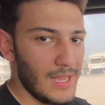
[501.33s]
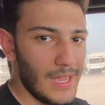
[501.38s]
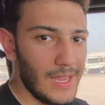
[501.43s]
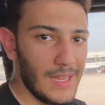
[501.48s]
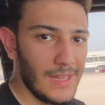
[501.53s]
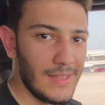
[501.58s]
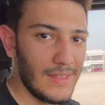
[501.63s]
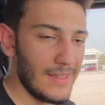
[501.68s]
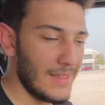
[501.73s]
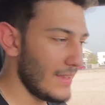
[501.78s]

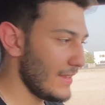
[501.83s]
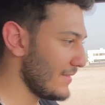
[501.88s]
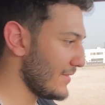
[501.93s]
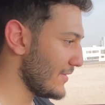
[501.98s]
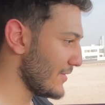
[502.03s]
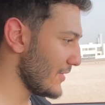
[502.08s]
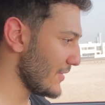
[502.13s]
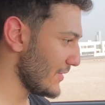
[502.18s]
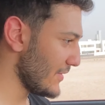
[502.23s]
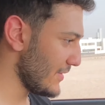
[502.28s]
And it's
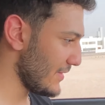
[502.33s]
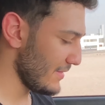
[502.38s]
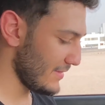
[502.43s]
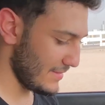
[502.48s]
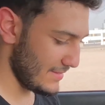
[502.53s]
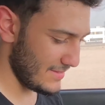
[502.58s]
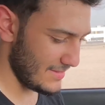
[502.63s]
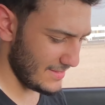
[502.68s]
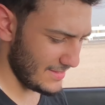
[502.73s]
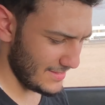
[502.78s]
just,
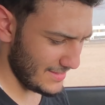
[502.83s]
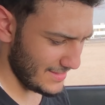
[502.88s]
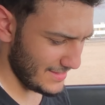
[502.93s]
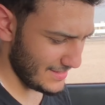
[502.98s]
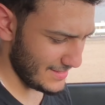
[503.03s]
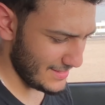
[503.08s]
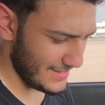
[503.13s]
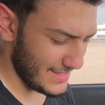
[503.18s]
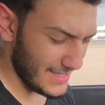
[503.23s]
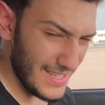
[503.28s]

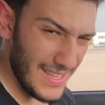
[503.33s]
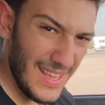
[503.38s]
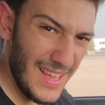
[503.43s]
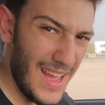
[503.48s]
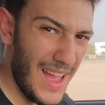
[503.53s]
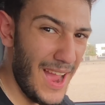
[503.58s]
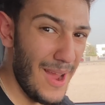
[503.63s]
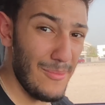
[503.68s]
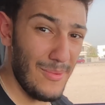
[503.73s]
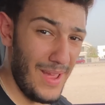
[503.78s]

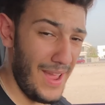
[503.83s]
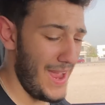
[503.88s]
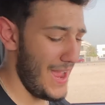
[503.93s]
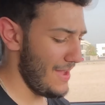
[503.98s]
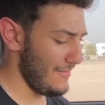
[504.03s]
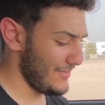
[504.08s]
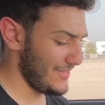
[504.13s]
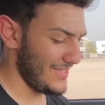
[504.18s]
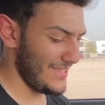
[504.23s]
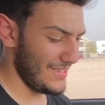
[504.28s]
I
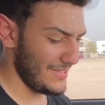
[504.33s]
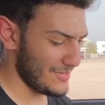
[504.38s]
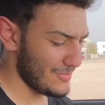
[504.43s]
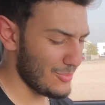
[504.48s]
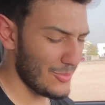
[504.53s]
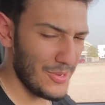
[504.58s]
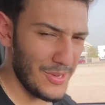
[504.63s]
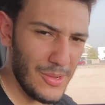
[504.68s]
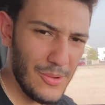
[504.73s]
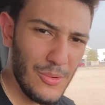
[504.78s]
have to say, it's
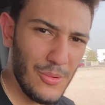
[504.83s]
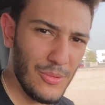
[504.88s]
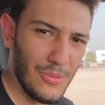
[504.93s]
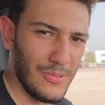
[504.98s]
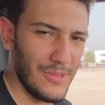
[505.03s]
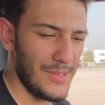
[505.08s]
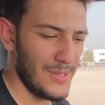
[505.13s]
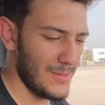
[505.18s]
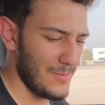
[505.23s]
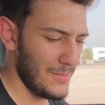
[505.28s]
pretty cool.
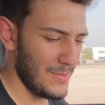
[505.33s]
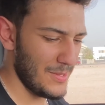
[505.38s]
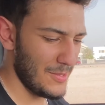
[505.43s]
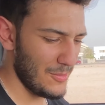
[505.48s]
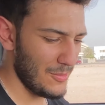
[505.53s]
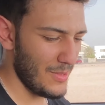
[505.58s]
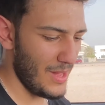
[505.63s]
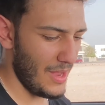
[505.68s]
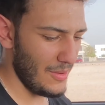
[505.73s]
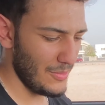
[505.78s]
It's pretty
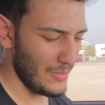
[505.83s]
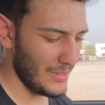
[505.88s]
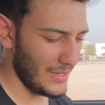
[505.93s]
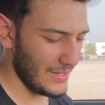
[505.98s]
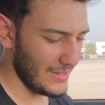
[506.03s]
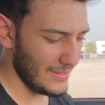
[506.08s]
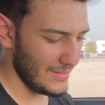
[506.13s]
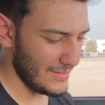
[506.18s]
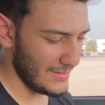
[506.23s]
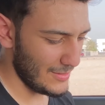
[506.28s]
cool how you can
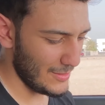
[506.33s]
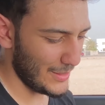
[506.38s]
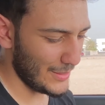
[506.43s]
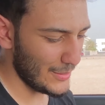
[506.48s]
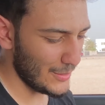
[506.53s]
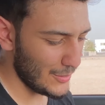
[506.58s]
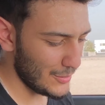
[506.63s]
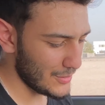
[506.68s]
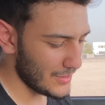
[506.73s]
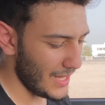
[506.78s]

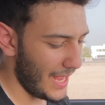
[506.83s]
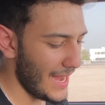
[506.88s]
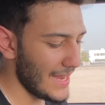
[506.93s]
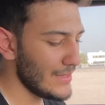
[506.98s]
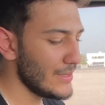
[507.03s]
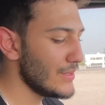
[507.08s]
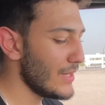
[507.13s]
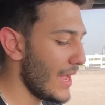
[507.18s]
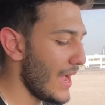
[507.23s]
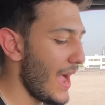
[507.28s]
do.
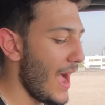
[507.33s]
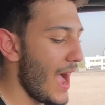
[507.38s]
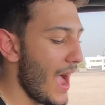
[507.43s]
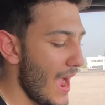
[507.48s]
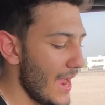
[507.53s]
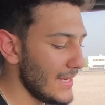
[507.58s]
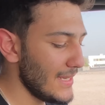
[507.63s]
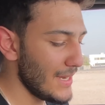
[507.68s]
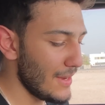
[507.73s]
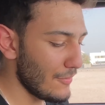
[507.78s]

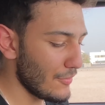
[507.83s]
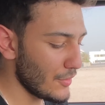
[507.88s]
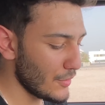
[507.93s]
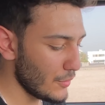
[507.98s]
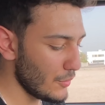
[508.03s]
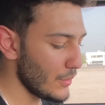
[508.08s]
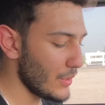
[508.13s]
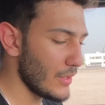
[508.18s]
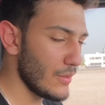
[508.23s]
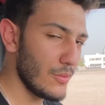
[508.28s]
I never knew
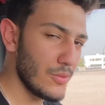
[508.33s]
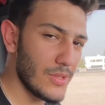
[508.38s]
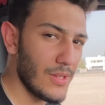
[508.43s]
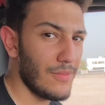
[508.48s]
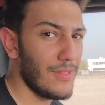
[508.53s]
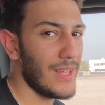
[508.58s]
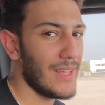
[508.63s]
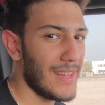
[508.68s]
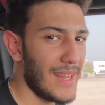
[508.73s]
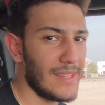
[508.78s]
you could do
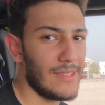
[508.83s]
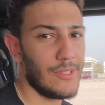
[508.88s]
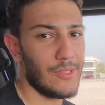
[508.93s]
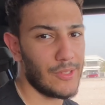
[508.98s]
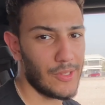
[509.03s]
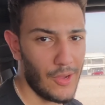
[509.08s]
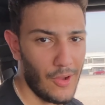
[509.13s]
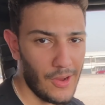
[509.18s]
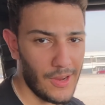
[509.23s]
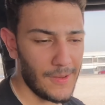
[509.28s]
stuff like that to your
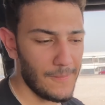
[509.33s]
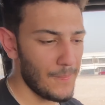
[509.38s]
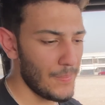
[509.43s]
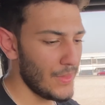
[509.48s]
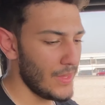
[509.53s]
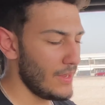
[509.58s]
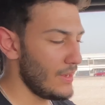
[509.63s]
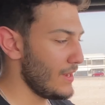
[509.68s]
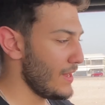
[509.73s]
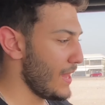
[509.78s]
car.
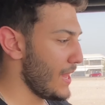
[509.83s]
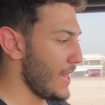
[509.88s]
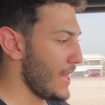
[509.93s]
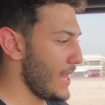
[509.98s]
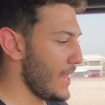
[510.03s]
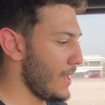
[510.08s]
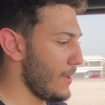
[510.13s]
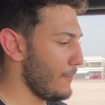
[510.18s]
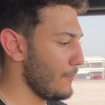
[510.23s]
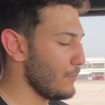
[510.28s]

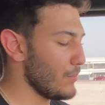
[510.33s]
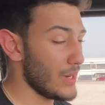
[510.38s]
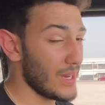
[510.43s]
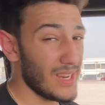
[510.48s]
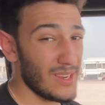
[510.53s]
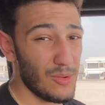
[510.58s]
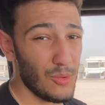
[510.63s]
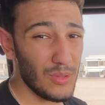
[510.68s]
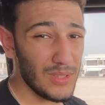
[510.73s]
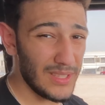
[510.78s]
But
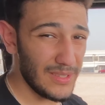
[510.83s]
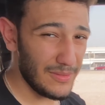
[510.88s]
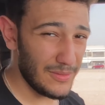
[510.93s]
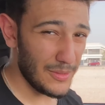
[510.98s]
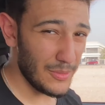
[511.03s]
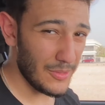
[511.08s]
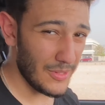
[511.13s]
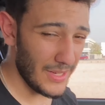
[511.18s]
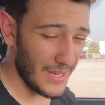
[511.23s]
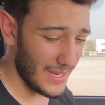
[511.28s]
again, only if
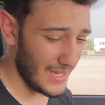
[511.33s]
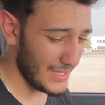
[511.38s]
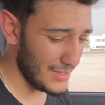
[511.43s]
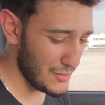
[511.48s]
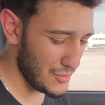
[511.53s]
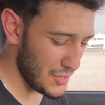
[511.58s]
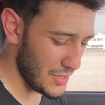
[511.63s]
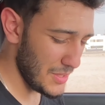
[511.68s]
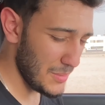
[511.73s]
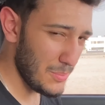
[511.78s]
you're a
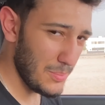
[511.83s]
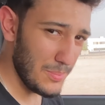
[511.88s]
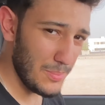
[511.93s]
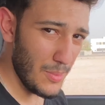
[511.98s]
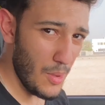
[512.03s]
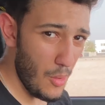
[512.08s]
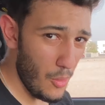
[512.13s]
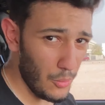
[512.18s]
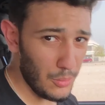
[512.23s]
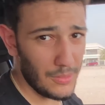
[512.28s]
Jeep
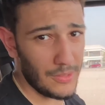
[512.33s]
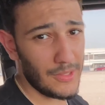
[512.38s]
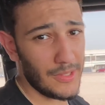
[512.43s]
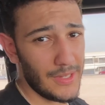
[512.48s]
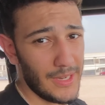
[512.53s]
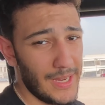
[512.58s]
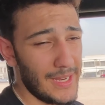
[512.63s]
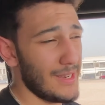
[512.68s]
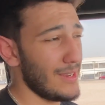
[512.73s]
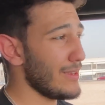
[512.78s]
owner
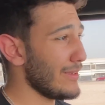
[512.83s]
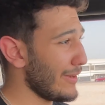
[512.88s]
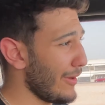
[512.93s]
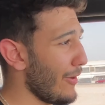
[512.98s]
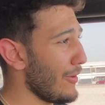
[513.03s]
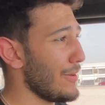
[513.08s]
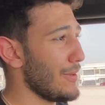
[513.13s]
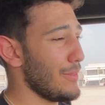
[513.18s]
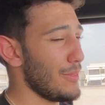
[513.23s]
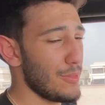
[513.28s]
and a
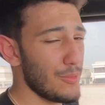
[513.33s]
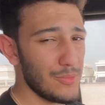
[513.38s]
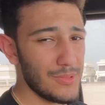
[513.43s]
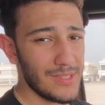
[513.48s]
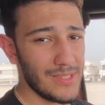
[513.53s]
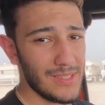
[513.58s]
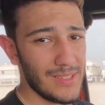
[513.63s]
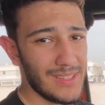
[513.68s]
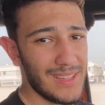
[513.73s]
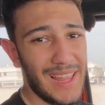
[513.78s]
car
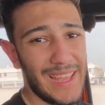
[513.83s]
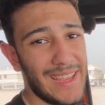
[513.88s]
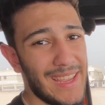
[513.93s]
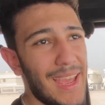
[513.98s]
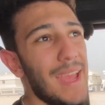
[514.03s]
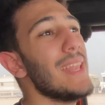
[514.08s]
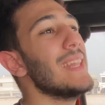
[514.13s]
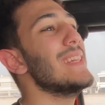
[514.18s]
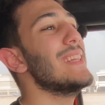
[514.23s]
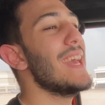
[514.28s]
enthusiast, like
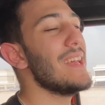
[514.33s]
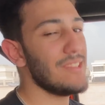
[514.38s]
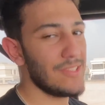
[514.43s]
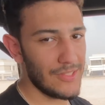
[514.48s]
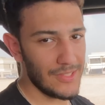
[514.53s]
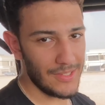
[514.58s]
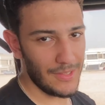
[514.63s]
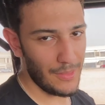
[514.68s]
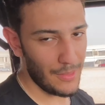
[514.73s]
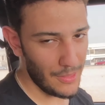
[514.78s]
a
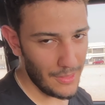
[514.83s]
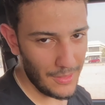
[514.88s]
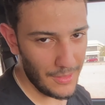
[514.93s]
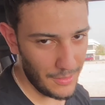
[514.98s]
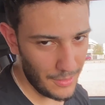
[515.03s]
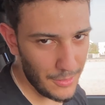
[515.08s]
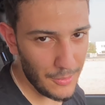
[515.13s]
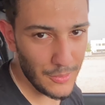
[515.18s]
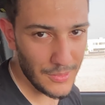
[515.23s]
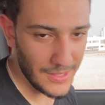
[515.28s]
desert
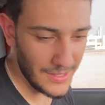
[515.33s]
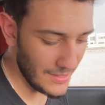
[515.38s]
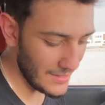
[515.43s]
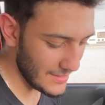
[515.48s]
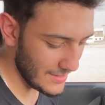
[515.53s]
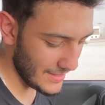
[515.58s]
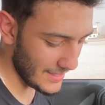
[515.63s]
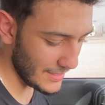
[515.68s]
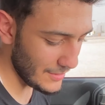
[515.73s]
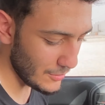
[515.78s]

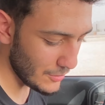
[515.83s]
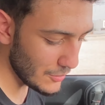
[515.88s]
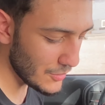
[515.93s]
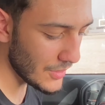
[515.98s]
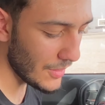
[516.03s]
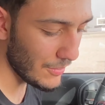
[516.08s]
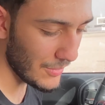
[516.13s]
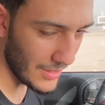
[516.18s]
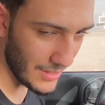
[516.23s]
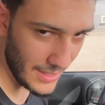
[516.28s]
enthusiast, can you do
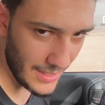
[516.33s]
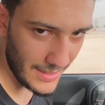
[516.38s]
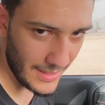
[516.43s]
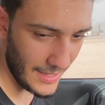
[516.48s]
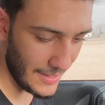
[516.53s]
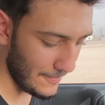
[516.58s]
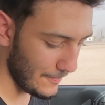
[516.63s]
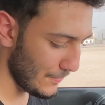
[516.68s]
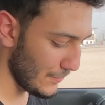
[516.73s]
something like that.